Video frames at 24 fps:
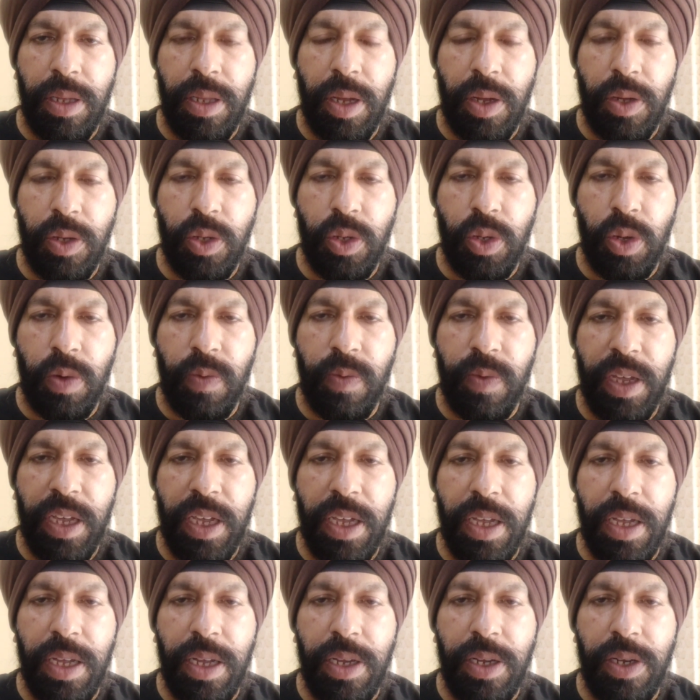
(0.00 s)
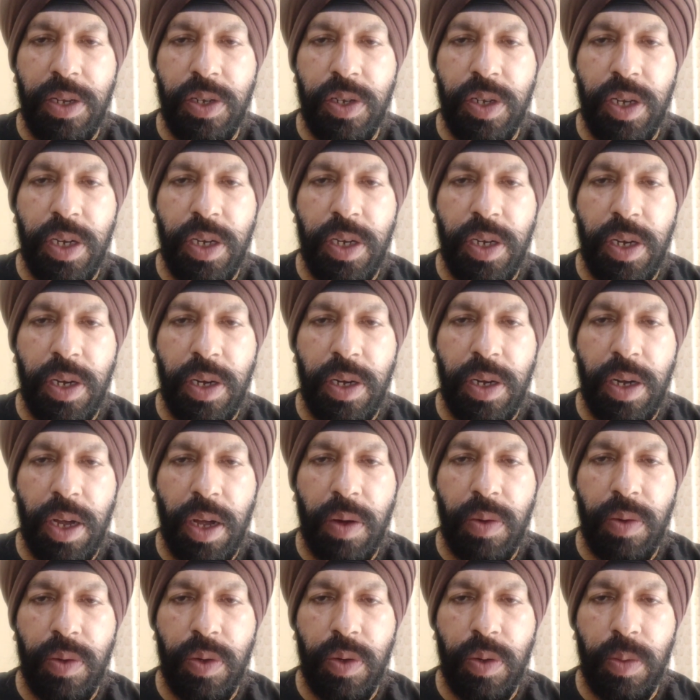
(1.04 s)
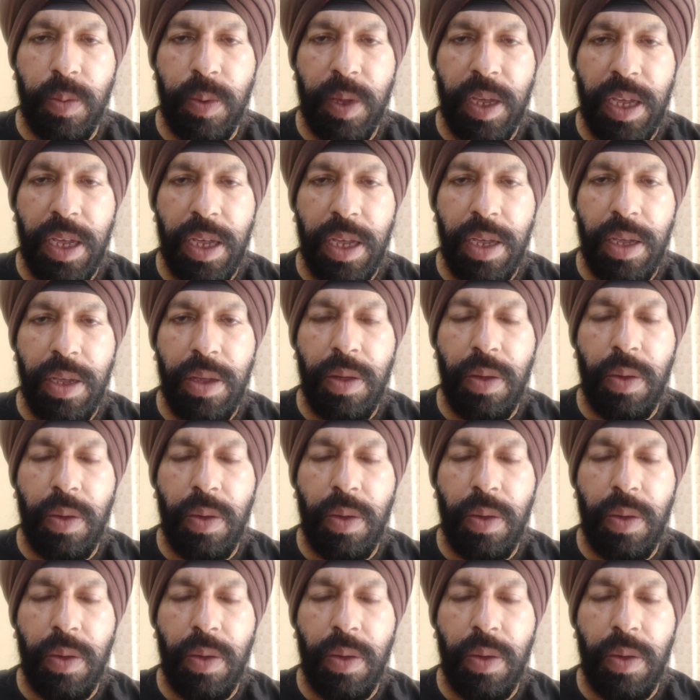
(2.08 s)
Now Sophie, she turned out to be